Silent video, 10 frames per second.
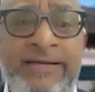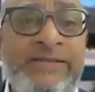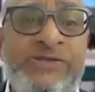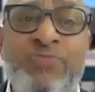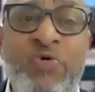
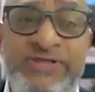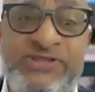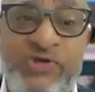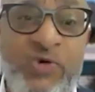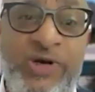it's moving
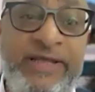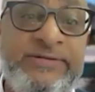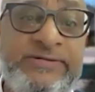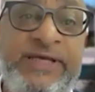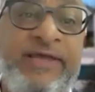slowly,
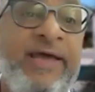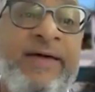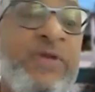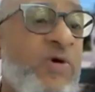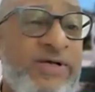Dike,
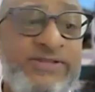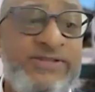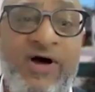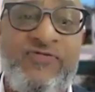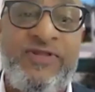because
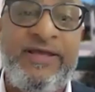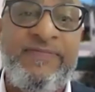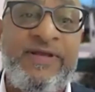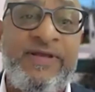of the